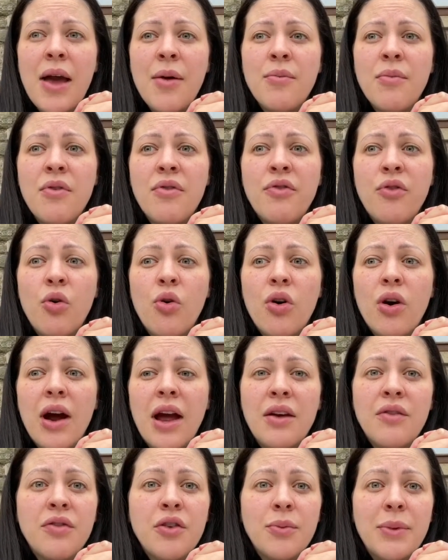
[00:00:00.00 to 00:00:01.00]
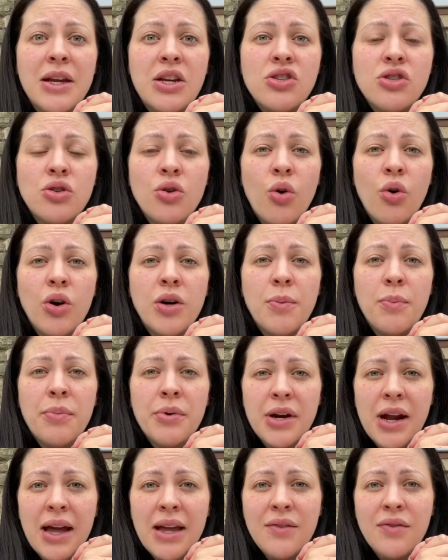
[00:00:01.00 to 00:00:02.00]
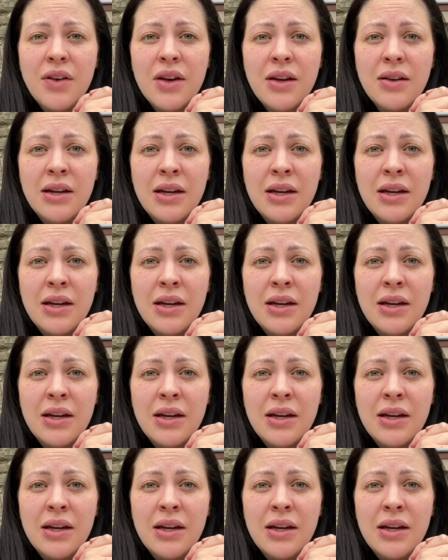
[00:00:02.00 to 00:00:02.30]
for information on private